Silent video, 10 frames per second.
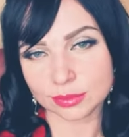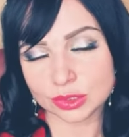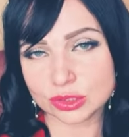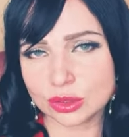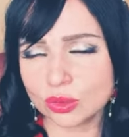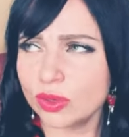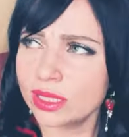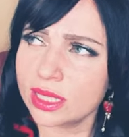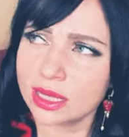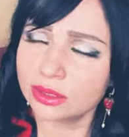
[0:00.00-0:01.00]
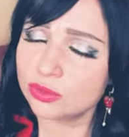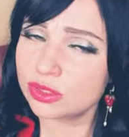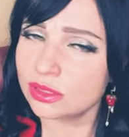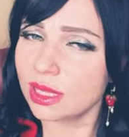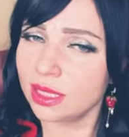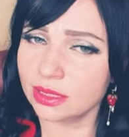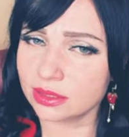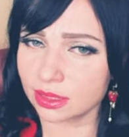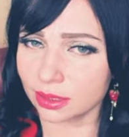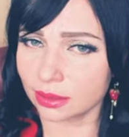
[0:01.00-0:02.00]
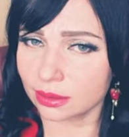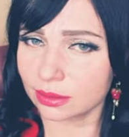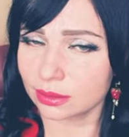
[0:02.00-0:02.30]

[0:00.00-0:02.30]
So we're not losing anything.